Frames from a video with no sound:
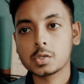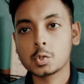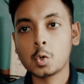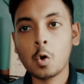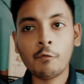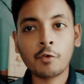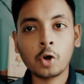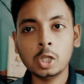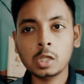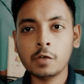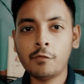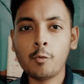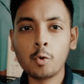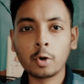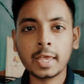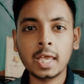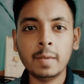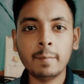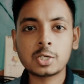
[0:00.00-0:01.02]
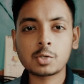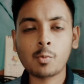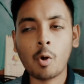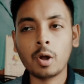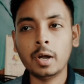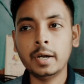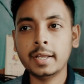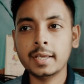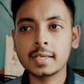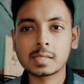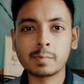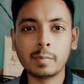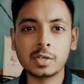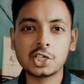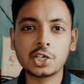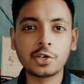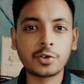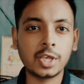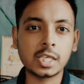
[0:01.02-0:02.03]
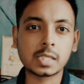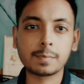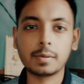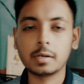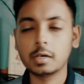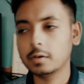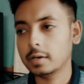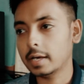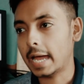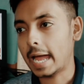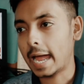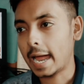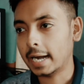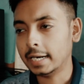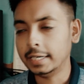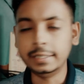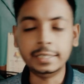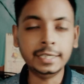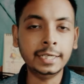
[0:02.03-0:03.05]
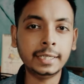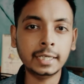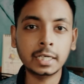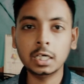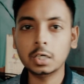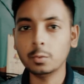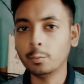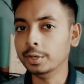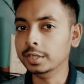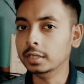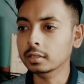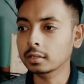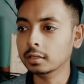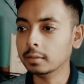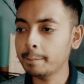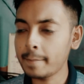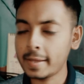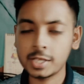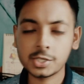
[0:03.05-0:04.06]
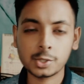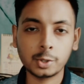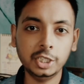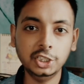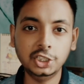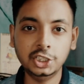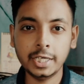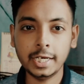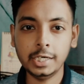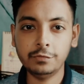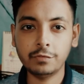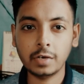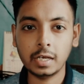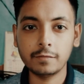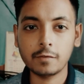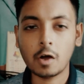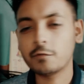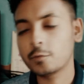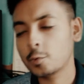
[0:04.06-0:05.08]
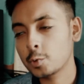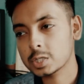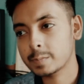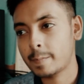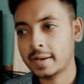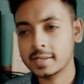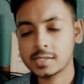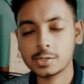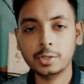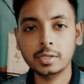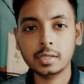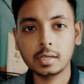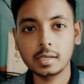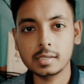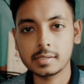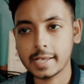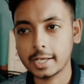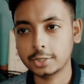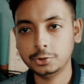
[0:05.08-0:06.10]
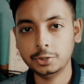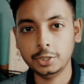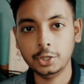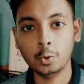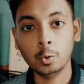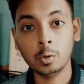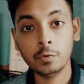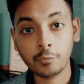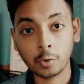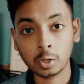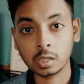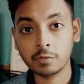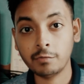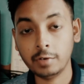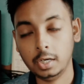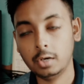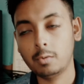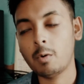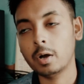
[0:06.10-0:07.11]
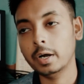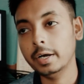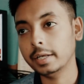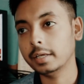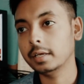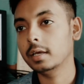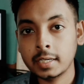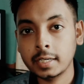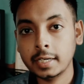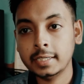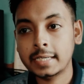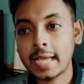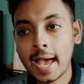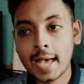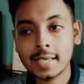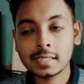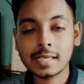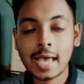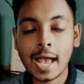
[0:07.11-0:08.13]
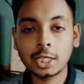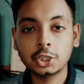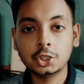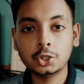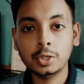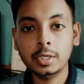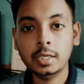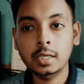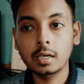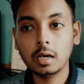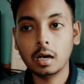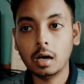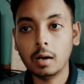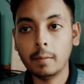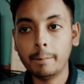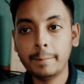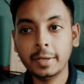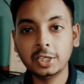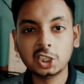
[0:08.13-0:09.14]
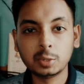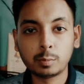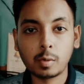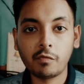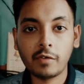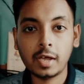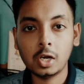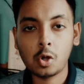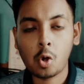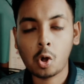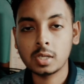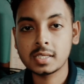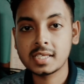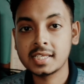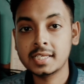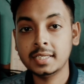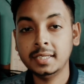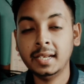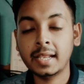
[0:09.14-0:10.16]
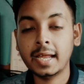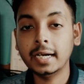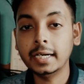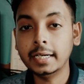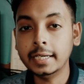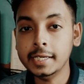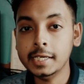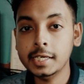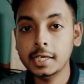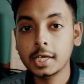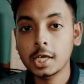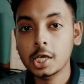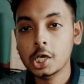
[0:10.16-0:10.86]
So overall, the 4K image quality is much crisp and detailed with the Panasonic G85. Of course, Panasonic is actually known for the video quality. It has actually a picture profile called Cine D,